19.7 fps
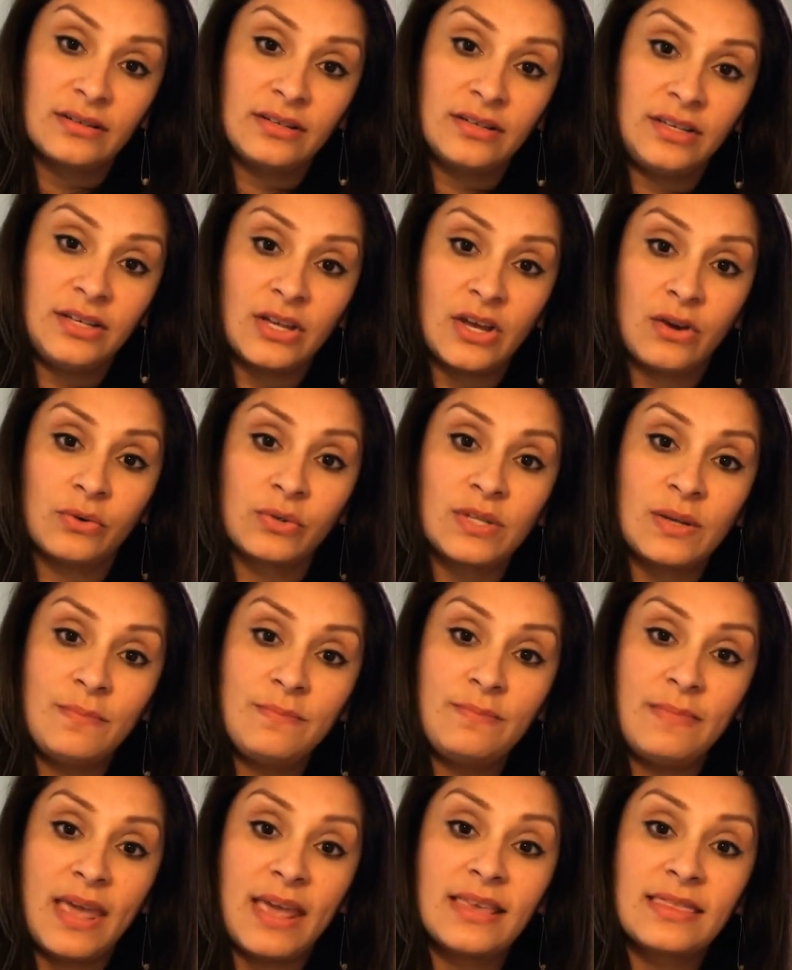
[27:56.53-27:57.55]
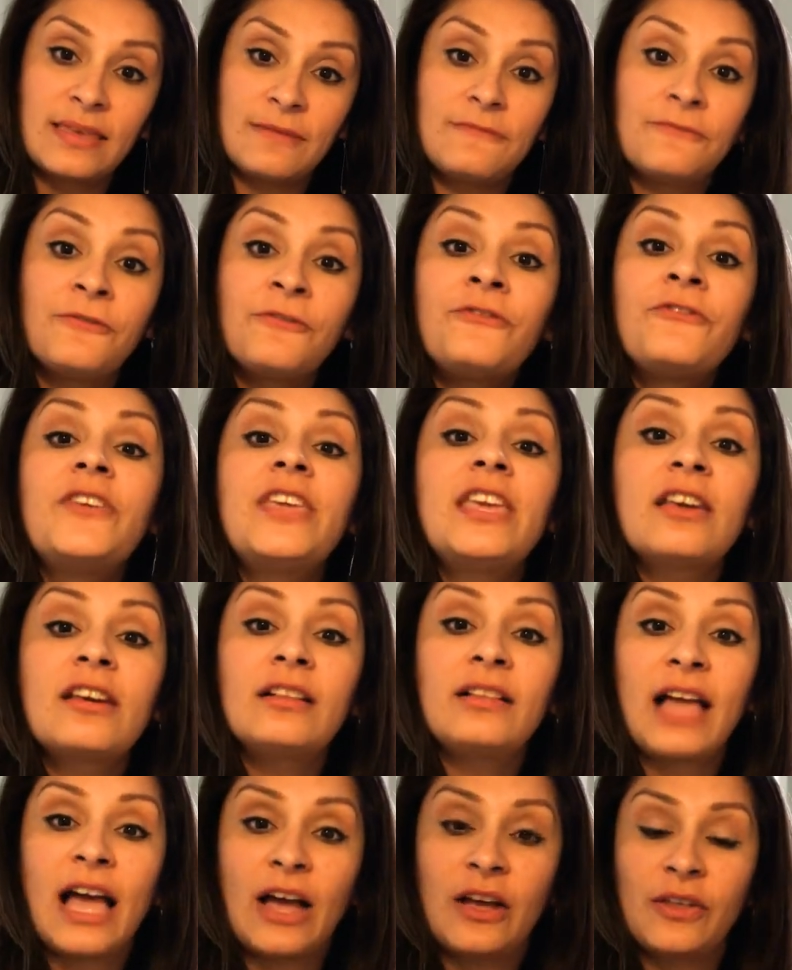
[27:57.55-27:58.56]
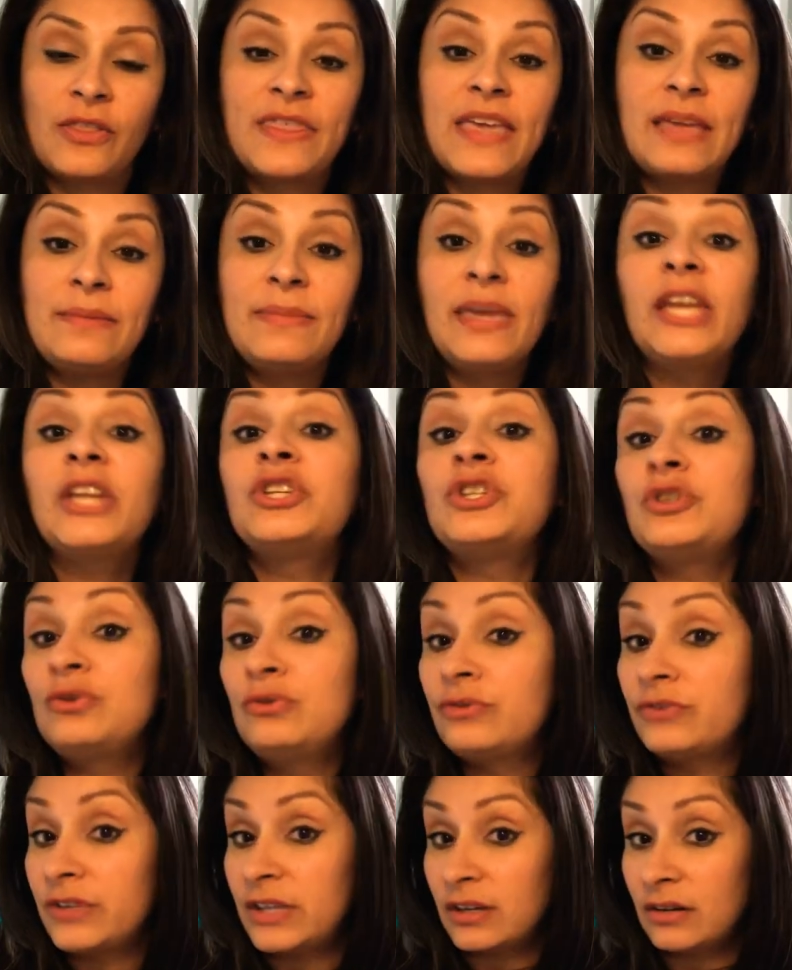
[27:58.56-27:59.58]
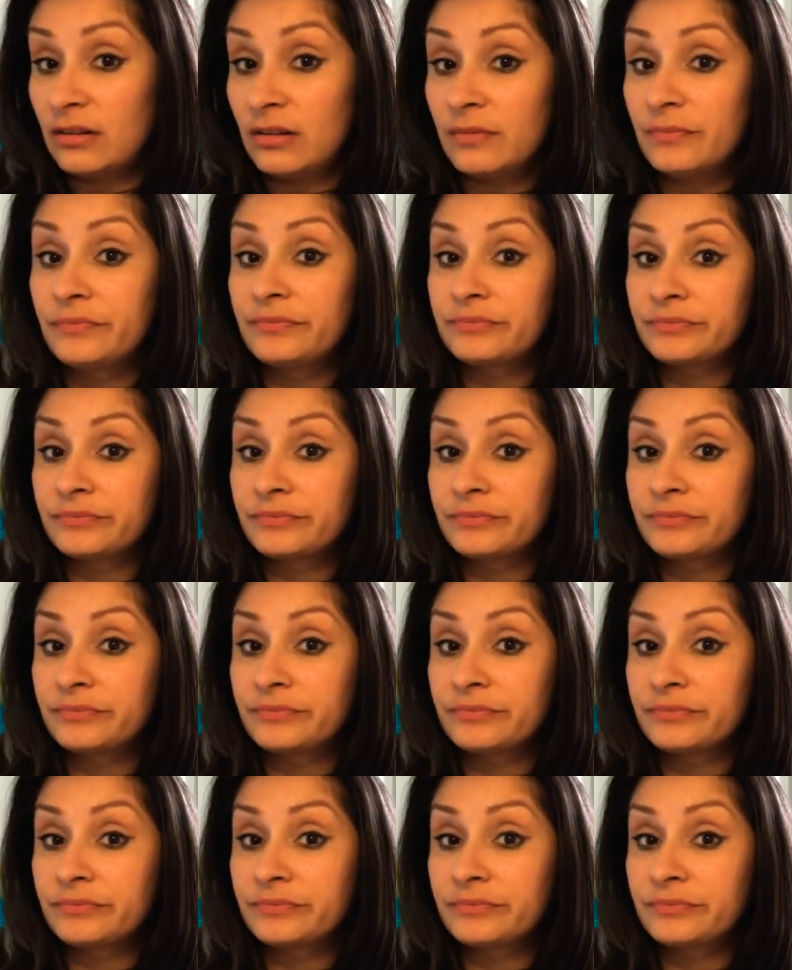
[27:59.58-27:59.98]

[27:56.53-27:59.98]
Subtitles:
to make them feel how they made you feel.